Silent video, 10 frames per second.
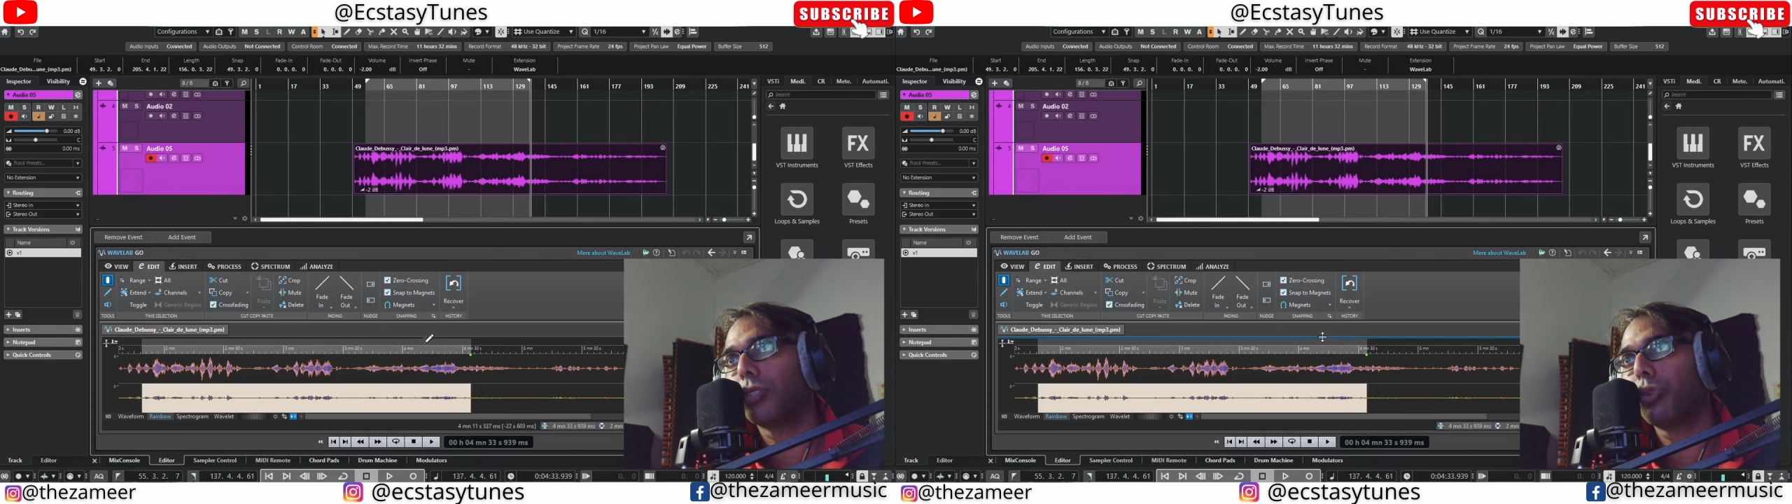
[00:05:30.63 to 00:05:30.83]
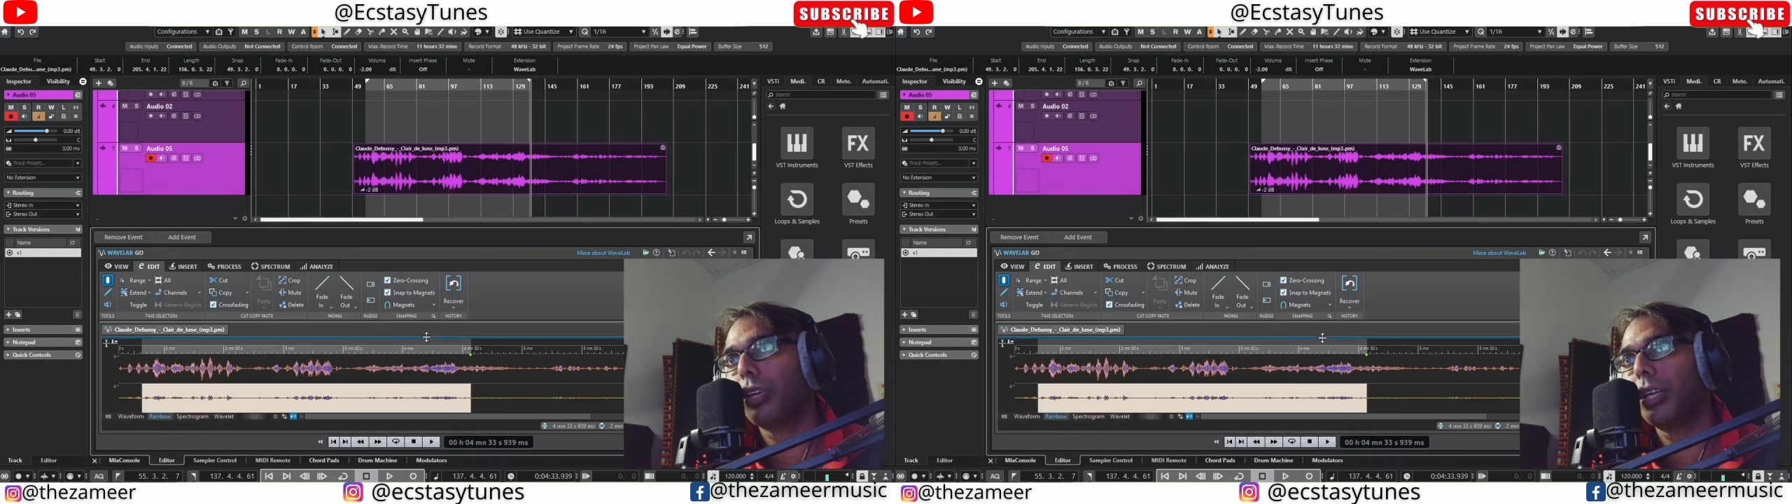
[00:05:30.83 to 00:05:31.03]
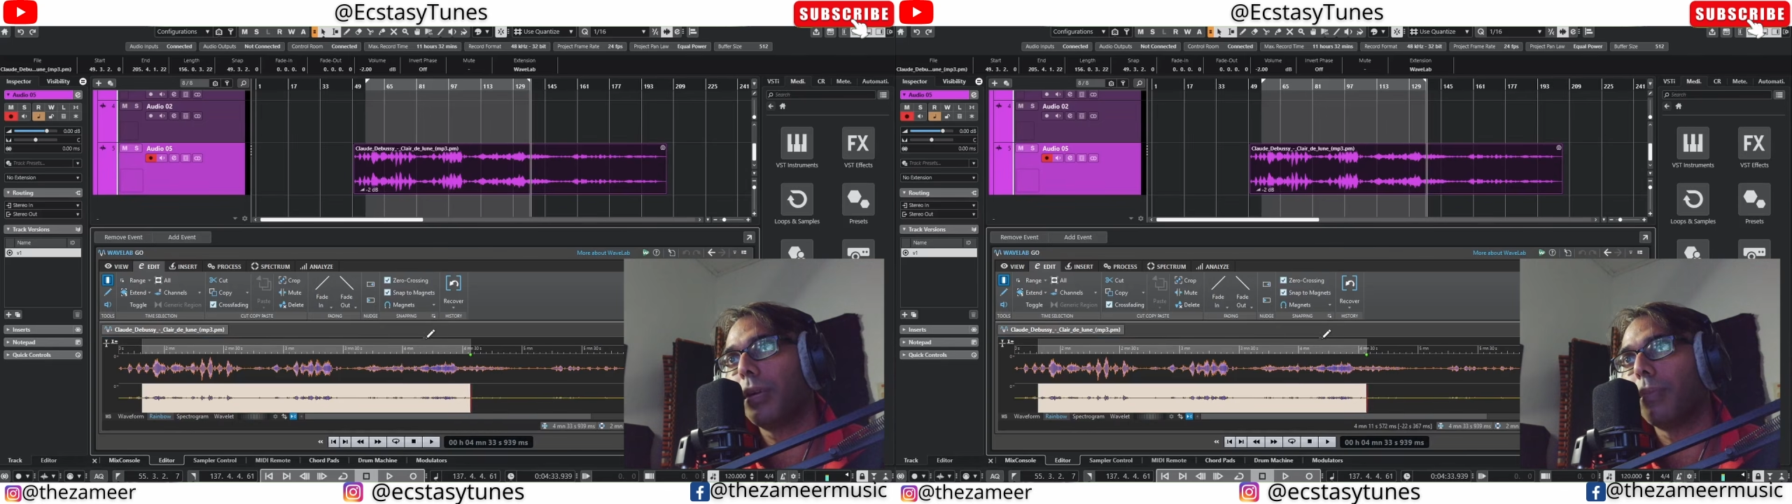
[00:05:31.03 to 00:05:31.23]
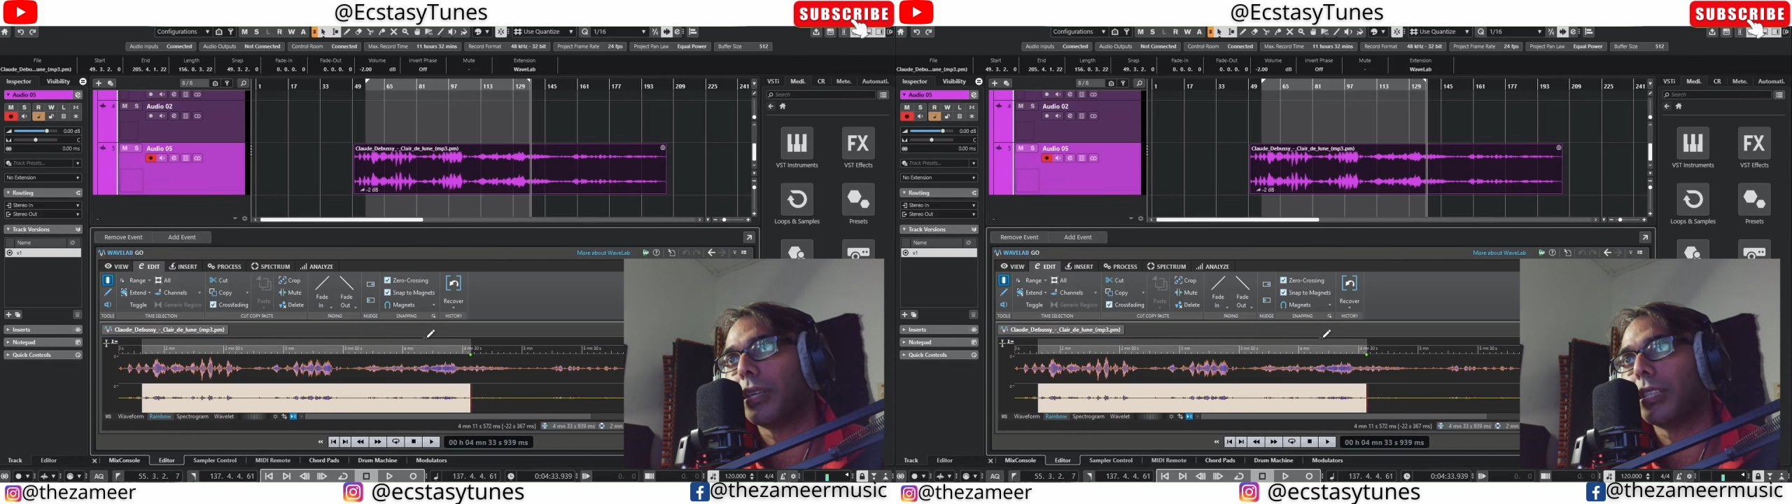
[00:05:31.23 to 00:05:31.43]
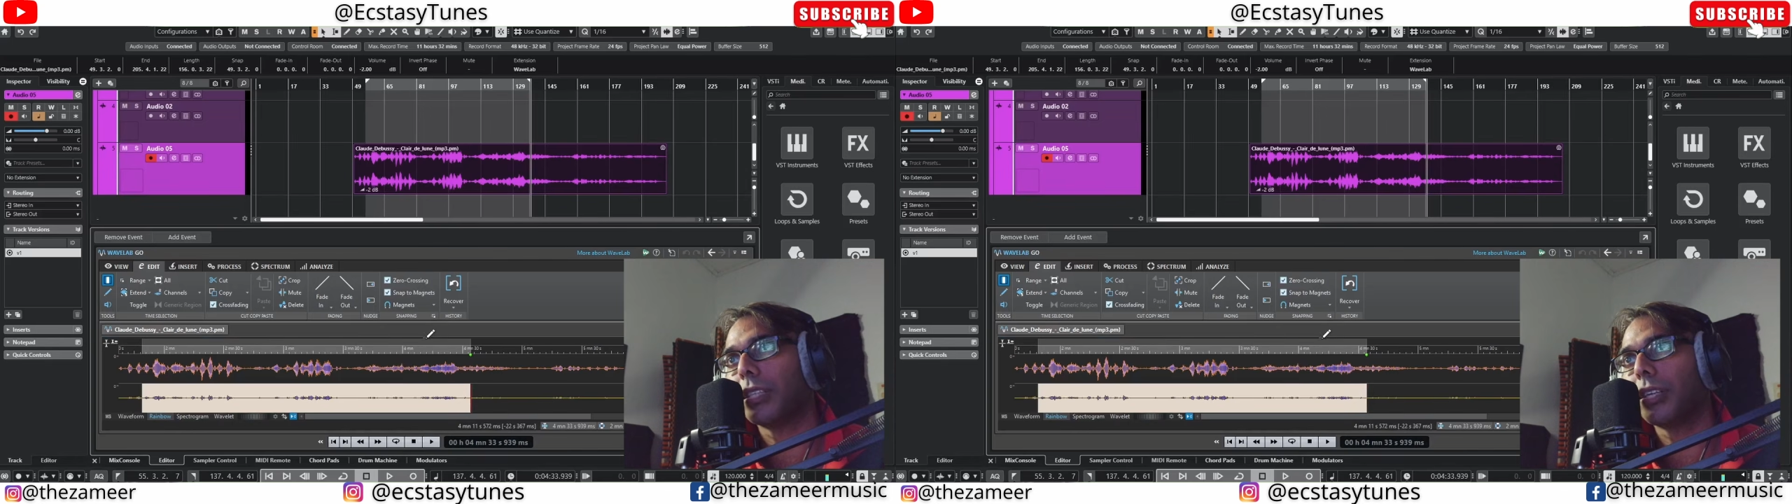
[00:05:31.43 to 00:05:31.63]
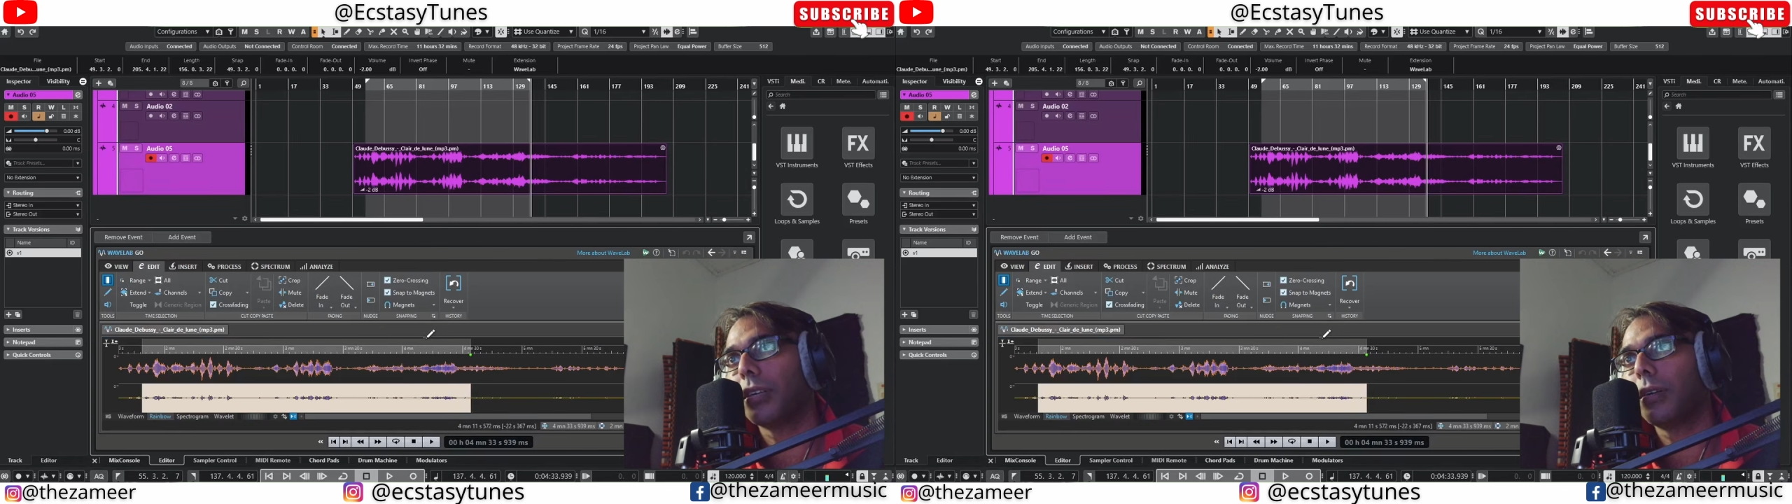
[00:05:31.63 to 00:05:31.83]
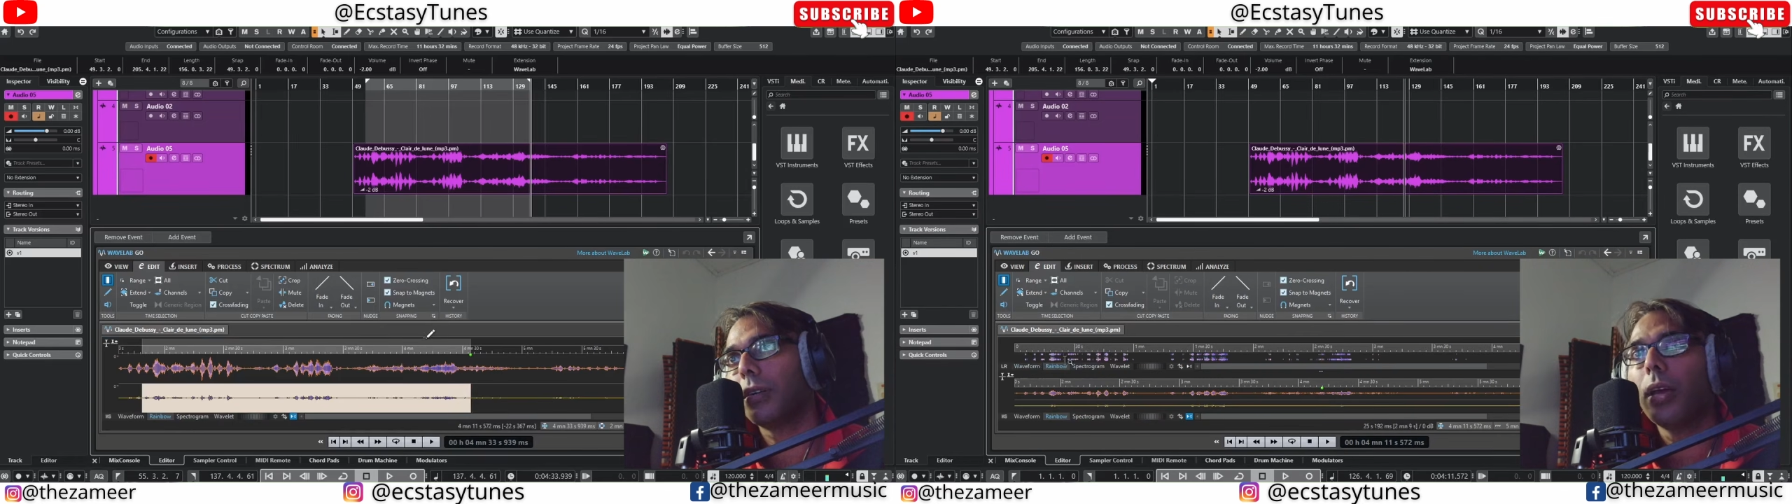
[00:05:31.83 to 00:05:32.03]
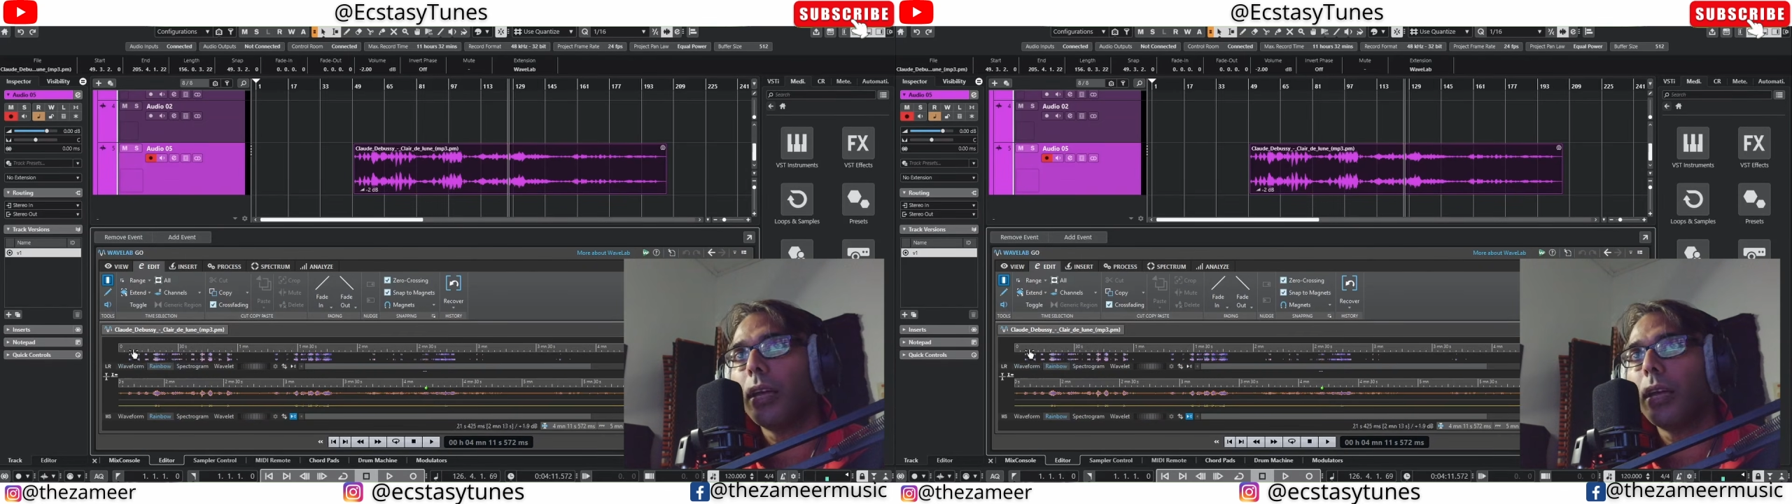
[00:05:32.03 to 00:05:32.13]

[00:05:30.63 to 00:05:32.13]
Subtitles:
3 button here.